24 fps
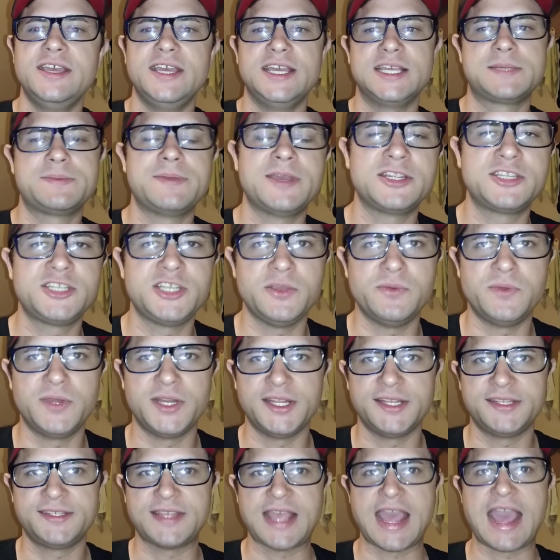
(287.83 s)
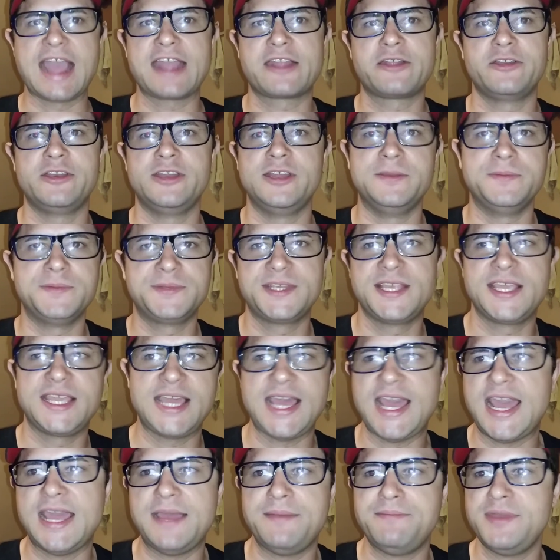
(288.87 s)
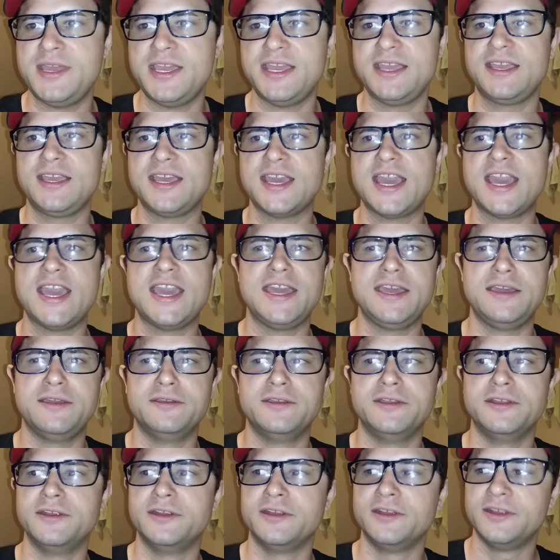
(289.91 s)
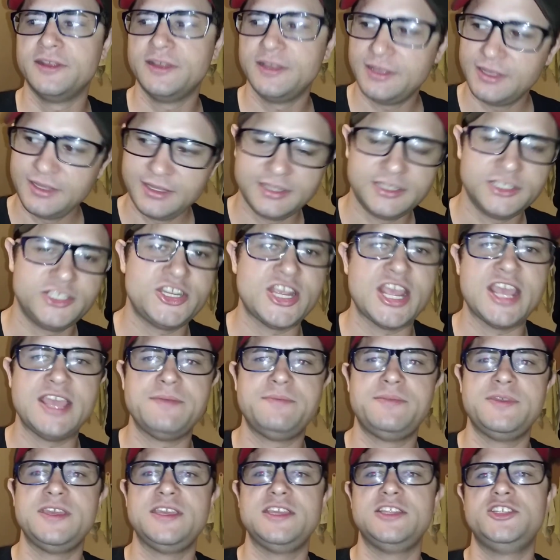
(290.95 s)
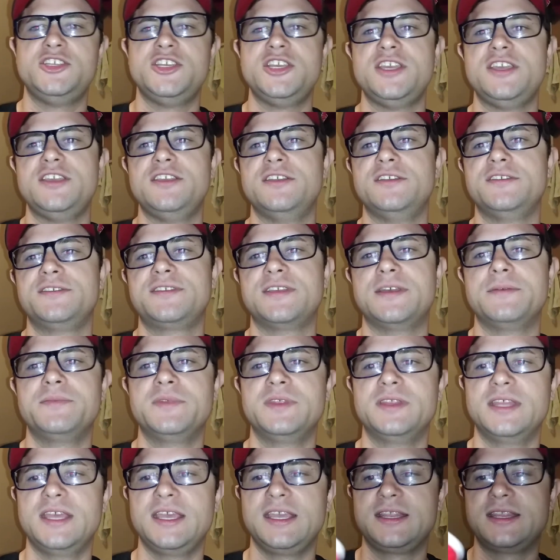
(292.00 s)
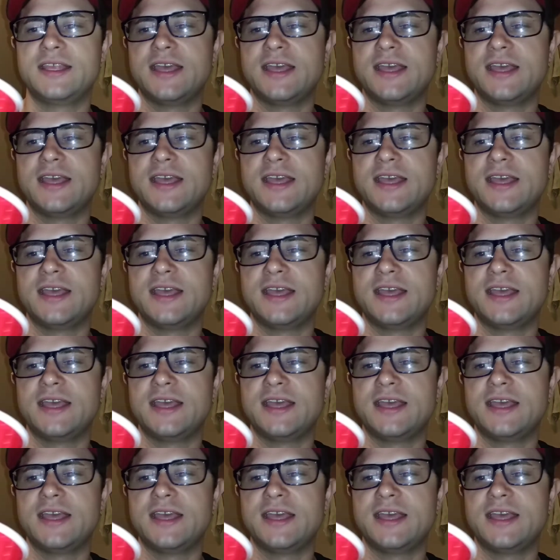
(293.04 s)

especially when it's acronyms like A P K or J P G or something like